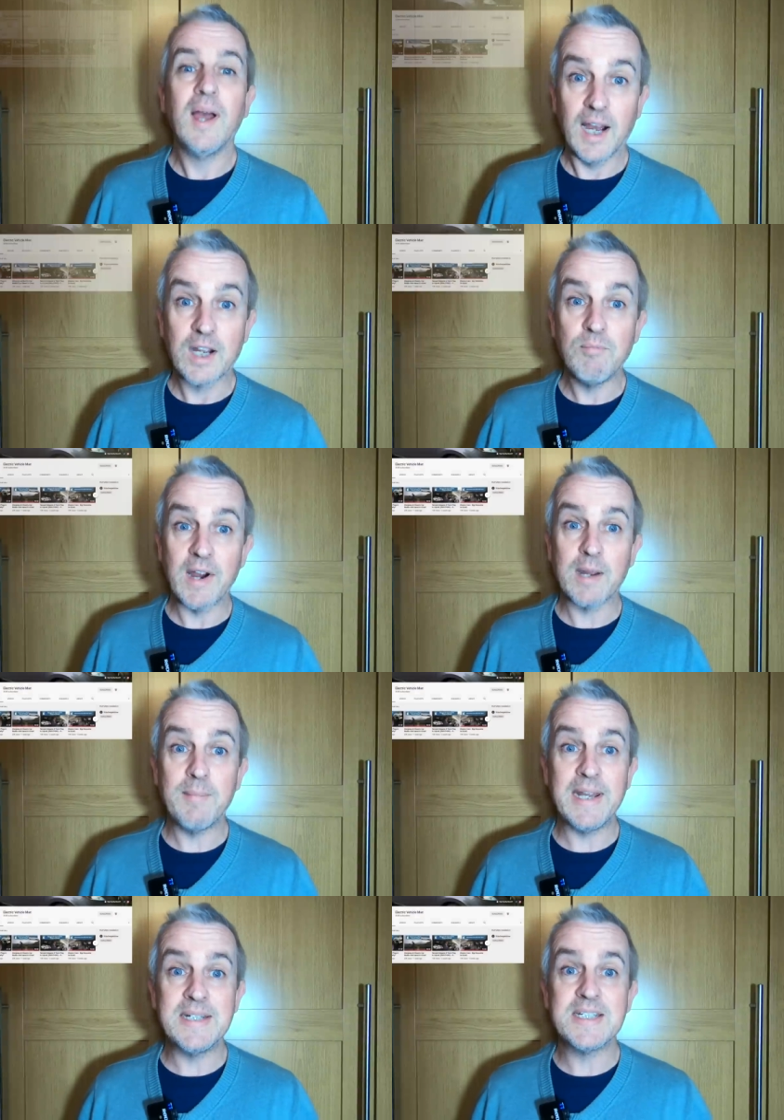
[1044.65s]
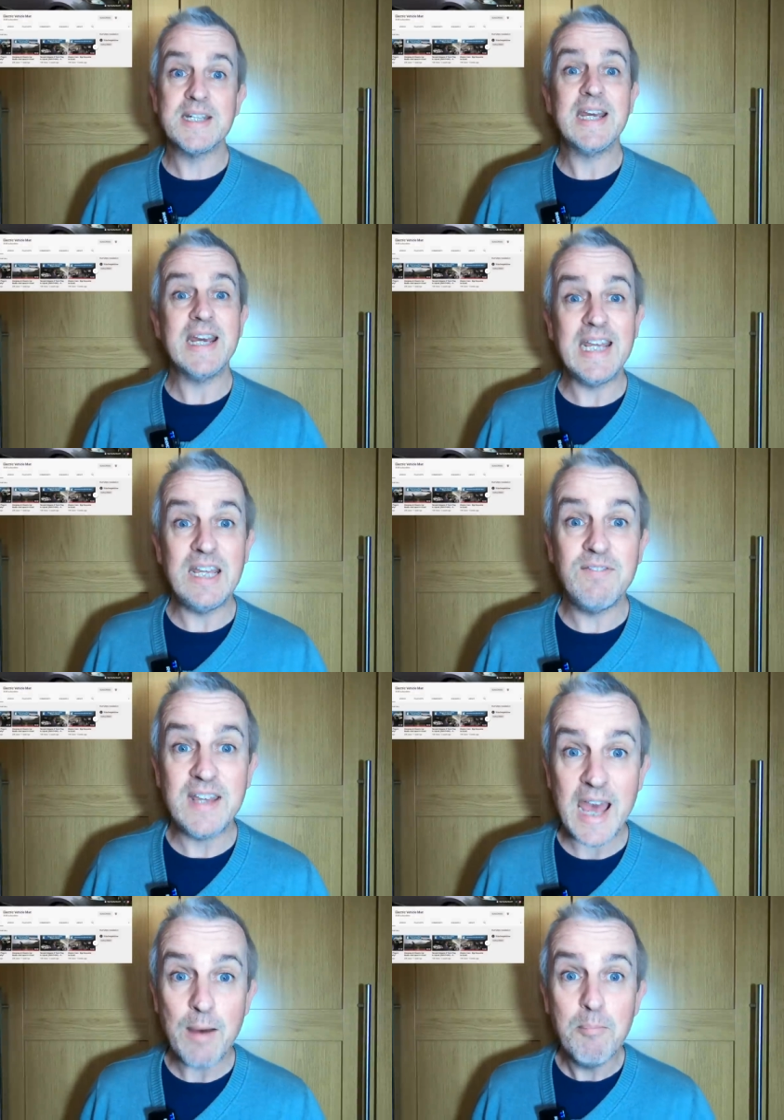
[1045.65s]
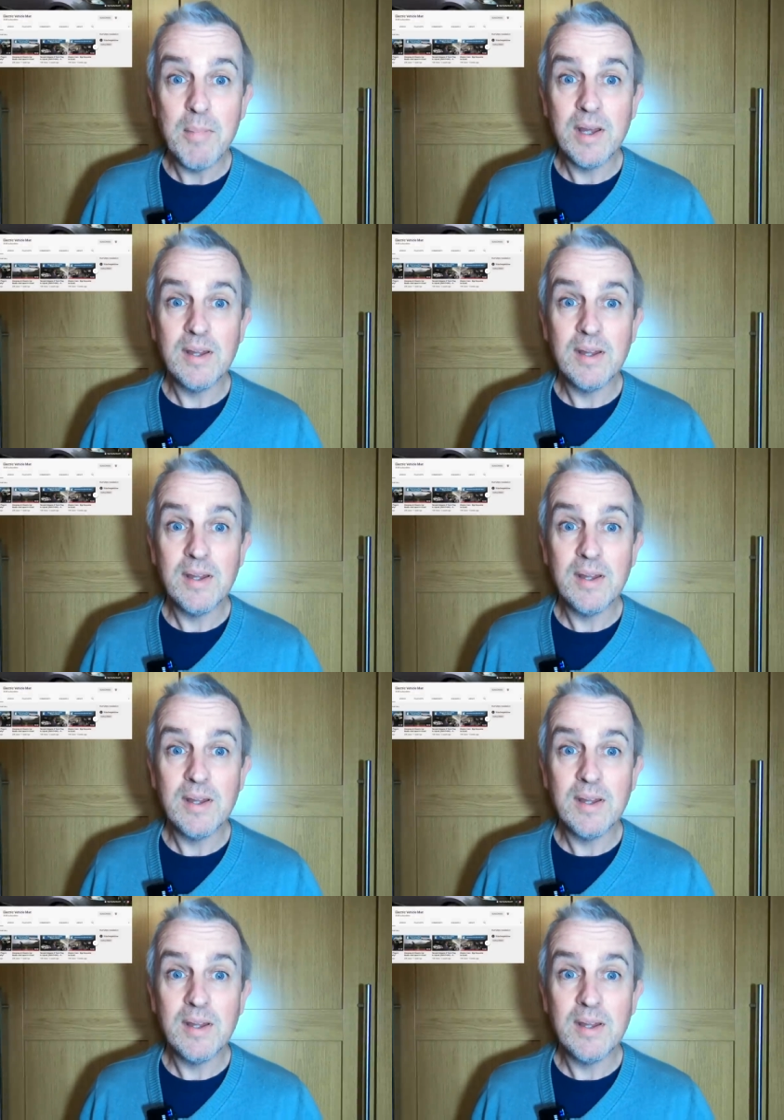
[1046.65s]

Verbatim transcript: I can recommend EVM.